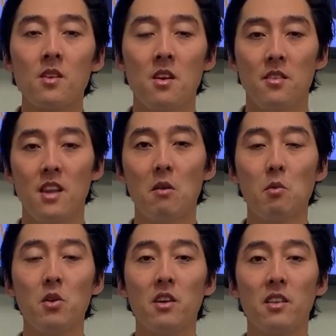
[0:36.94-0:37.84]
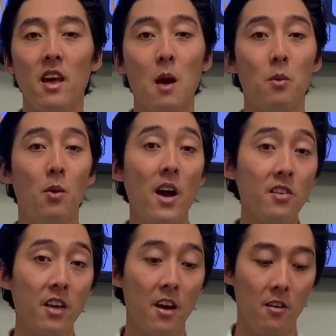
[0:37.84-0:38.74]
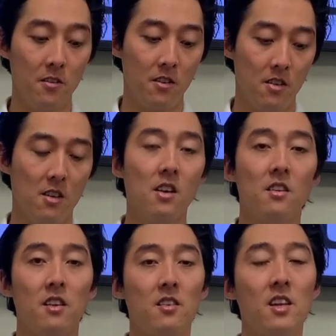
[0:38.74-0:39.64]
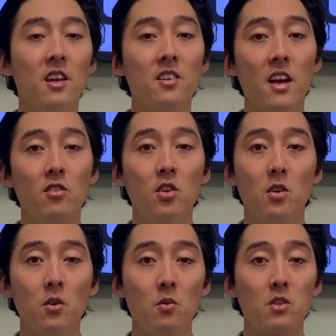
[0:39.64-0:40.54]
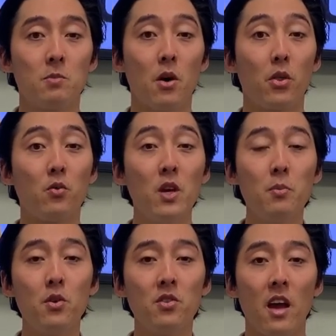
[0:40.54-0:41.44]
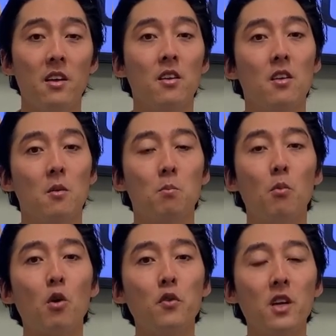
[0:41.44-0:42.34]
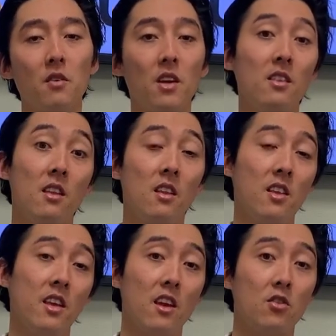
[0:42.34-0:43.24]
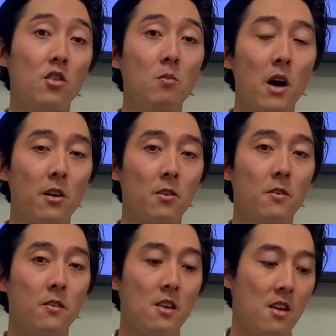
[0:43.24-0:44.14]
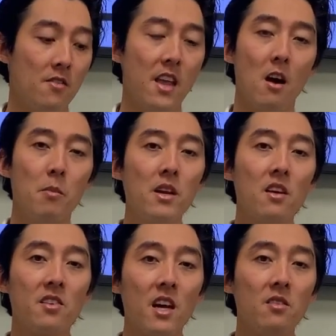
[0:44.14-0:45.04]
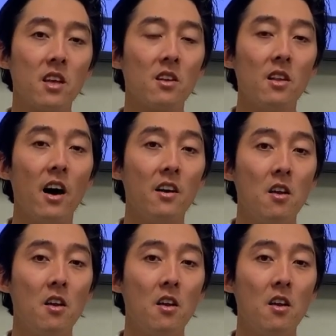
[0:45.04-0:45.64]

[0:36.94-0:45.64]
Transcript: Now when we look at the MOI scale, the TSi2 was about 3% more forgiving than the TS2 model. Now it may not sound like a lot,